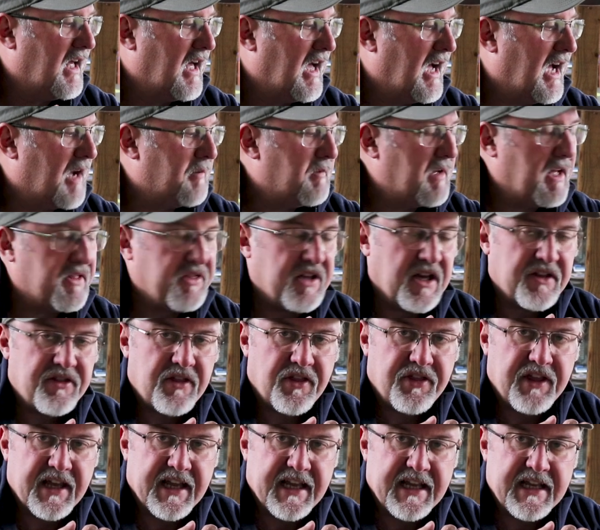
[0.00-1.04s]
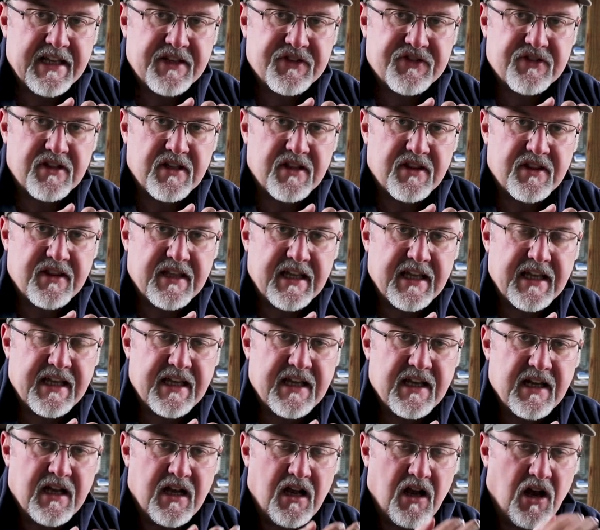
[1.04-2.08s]
Um, and the other thing is that
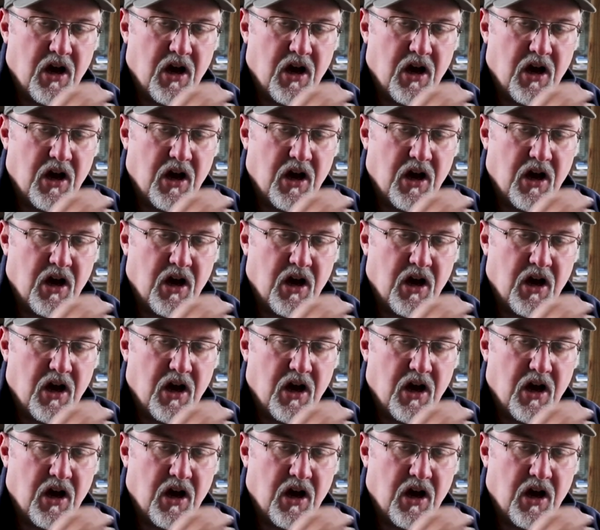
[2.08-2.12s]
the